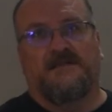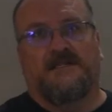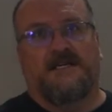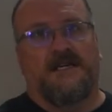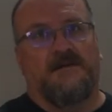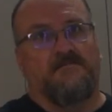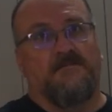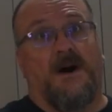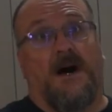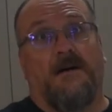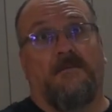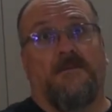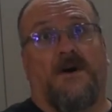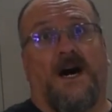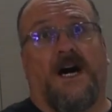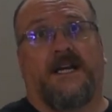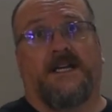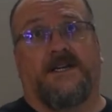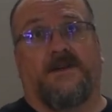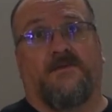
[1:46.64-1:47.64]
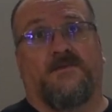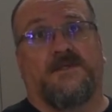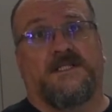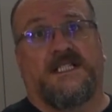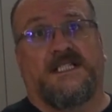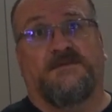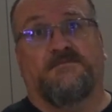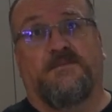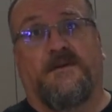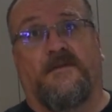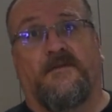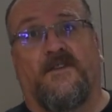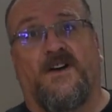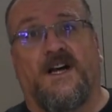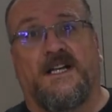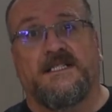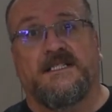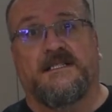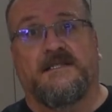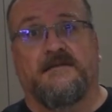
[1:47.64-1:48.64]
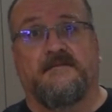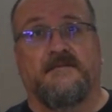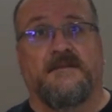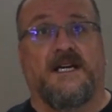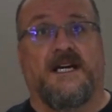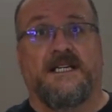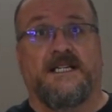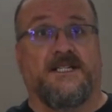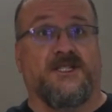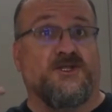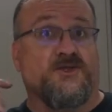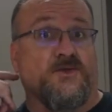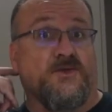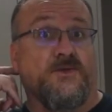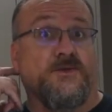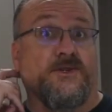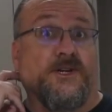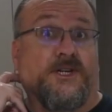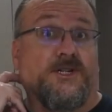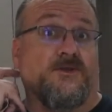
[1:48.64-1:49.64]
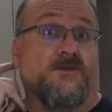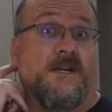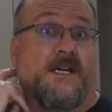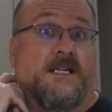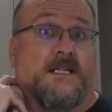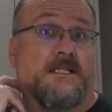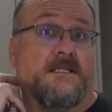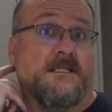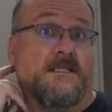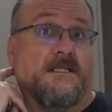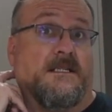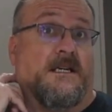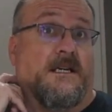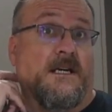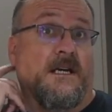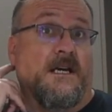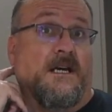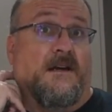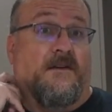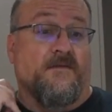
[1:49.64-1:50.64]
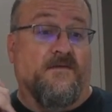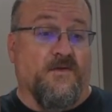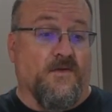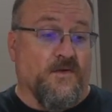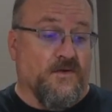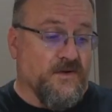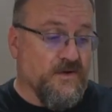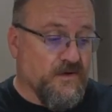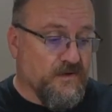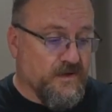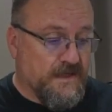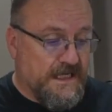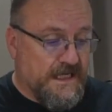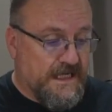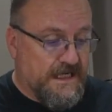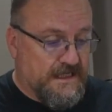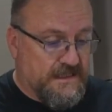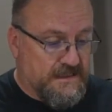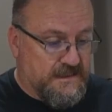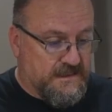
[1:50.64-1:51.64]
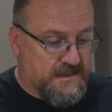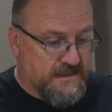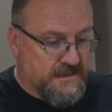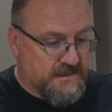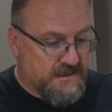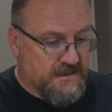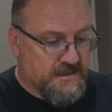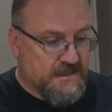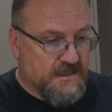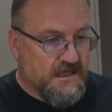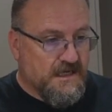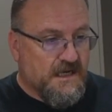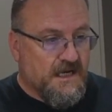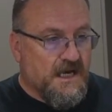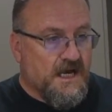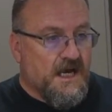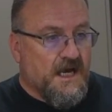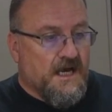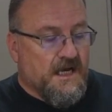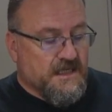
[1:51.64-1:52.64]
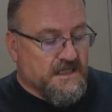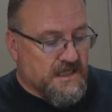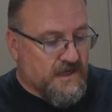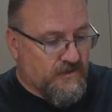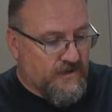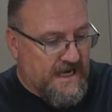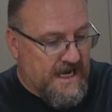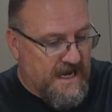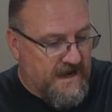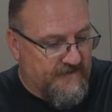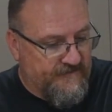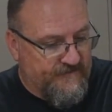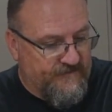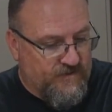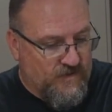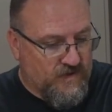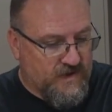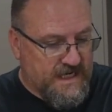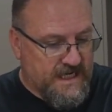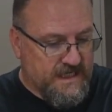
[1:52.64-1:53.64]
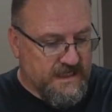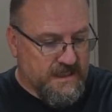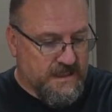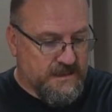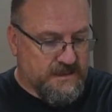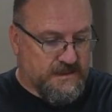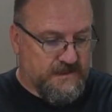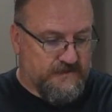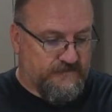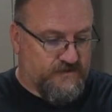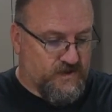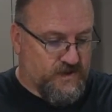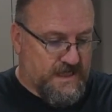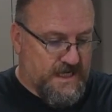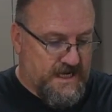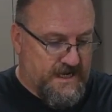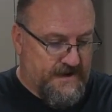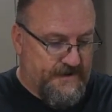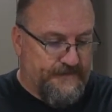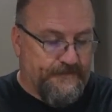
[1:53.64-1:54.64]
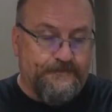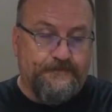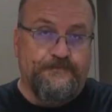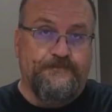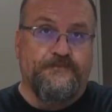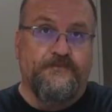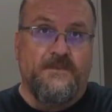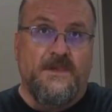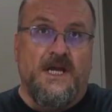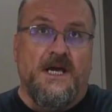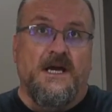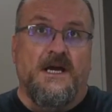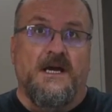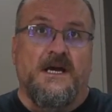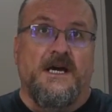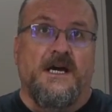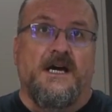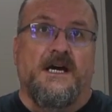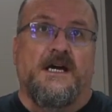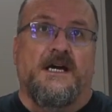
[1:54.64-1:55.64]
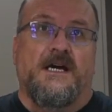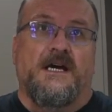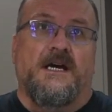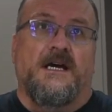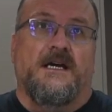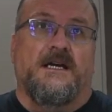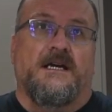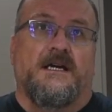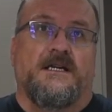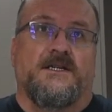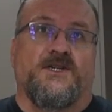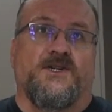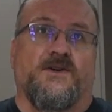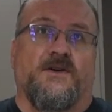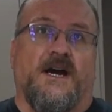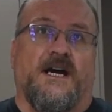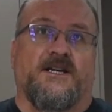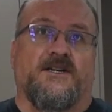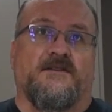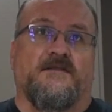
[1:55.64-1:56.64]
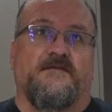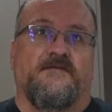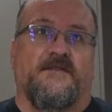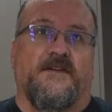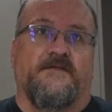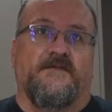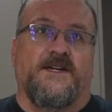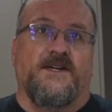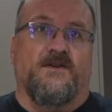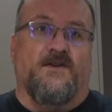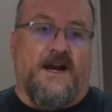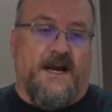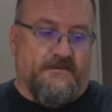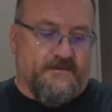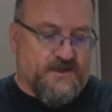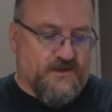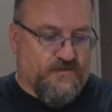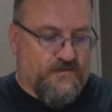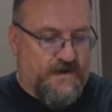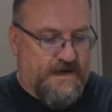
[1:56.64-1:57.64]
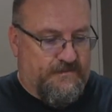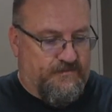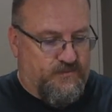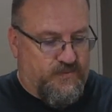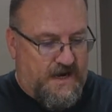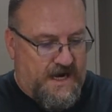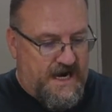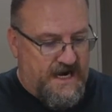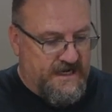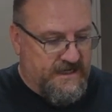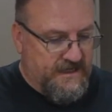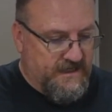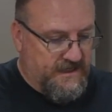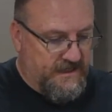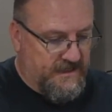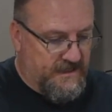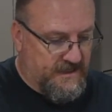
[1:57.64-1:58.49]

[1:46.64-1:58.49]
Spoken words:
In my mind it will just provide some additional nutrients for your yeast. So we have 4 kilos of sugar, 250 grams of wheat bran.